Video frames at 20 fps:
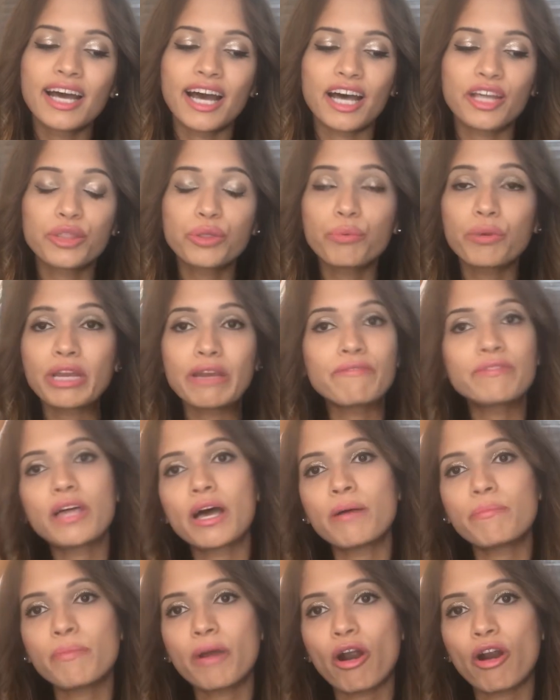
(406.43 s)
Uh, three of
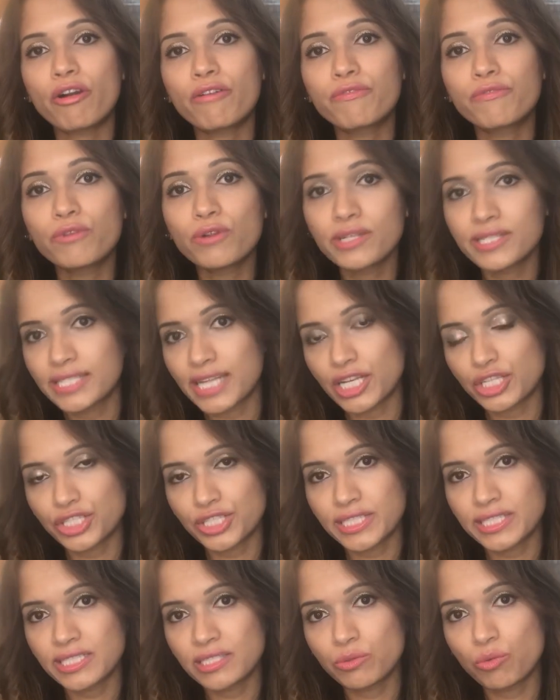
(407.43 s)
them are full
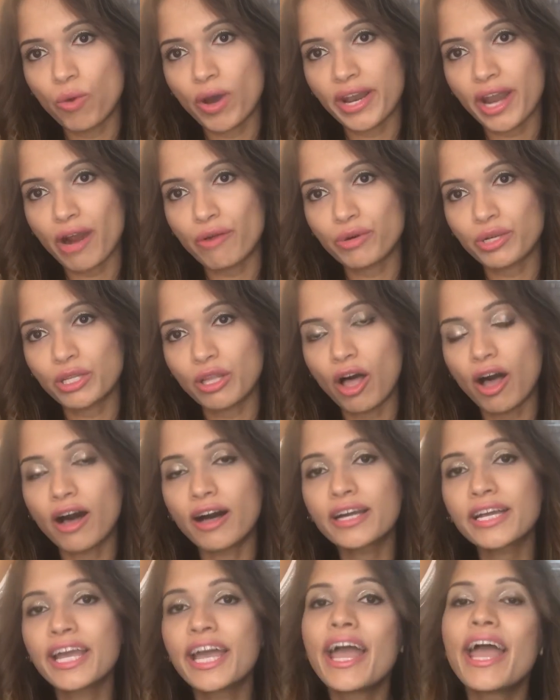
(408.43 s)
sessions, one hour
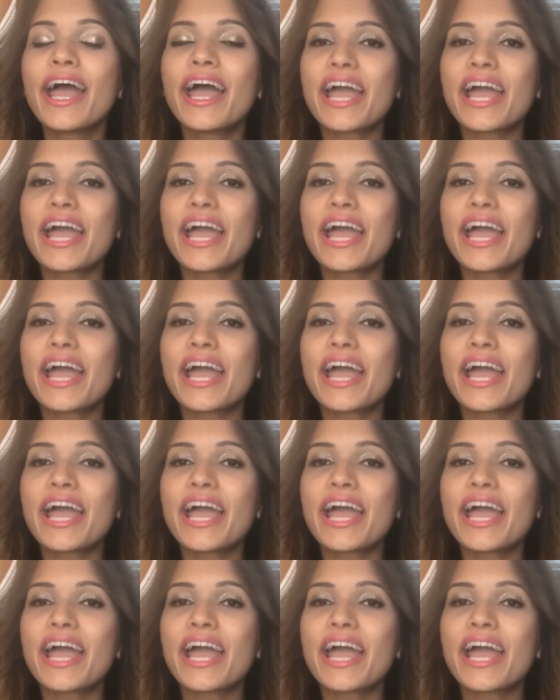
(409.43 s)
long,